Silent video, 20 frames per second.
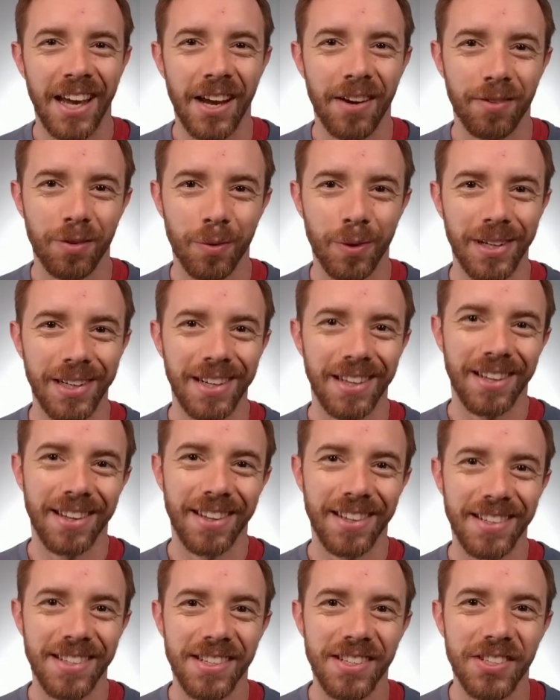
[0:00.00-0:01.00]
Hey everyone,
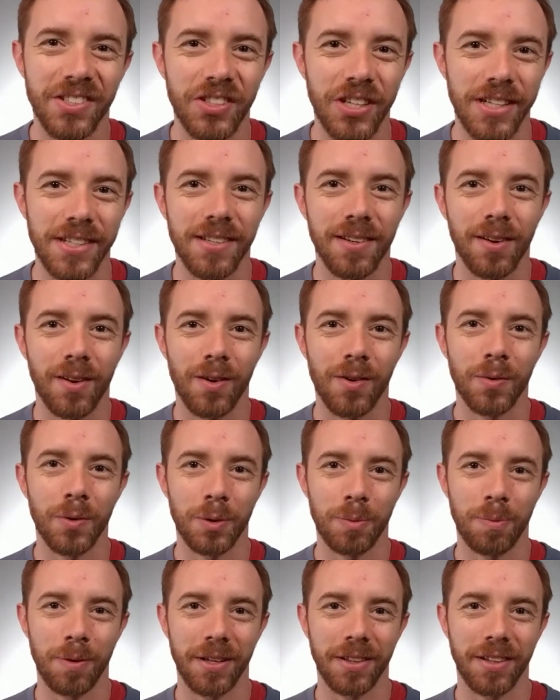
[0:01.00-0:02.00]
this is Jason Long
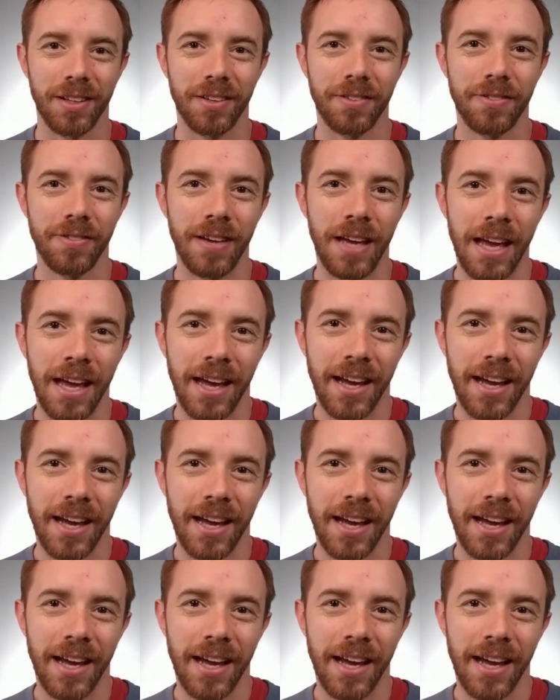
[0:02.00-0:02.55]
with Brainleaf,